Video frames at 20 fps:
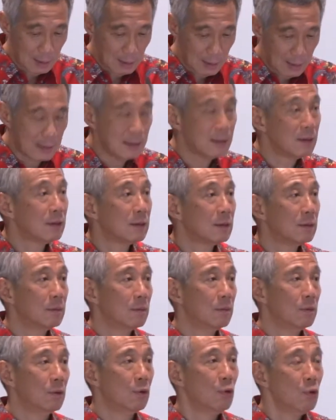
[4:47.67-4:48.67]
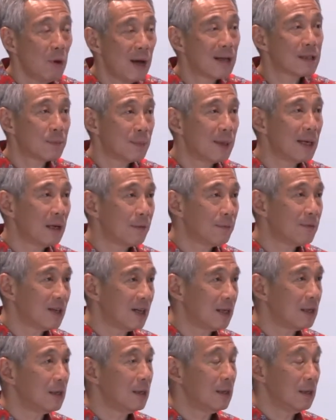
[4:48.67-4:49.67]
And who has
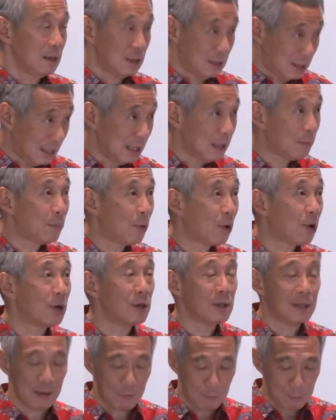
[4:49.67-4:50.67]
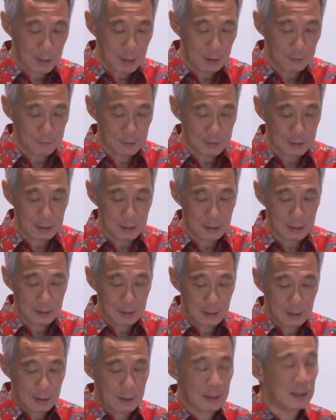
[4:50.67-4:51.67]
benefited? Singaporeans have benefited.
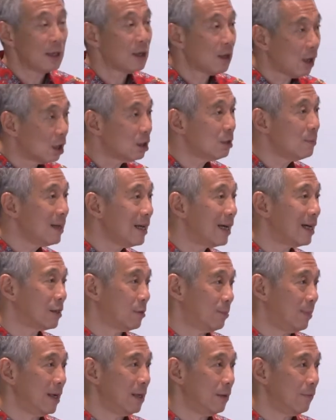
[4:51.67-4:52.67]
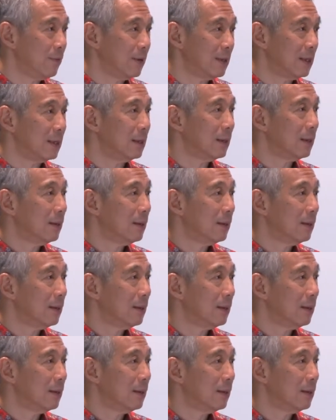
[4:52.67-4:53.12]
The economy has benefited.